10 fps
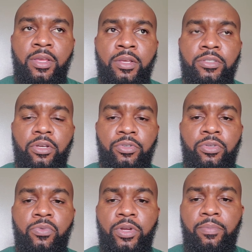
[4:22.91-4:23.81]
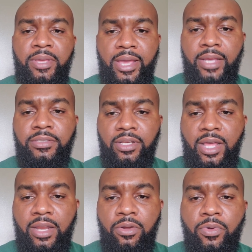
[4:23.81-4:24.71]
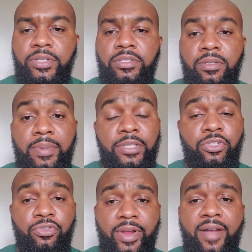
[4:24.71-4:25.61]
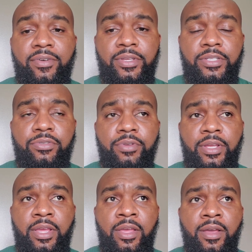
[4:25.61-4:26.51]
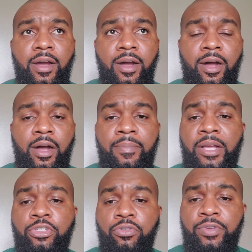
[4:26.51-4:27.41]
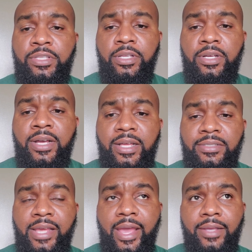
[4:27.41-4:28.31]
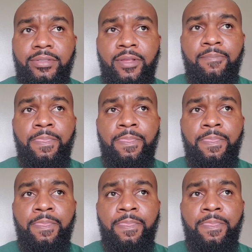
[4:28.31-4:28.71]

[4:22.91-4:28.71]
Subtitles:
So you will be asked a lot of questions about your travel history, about your recent contacts.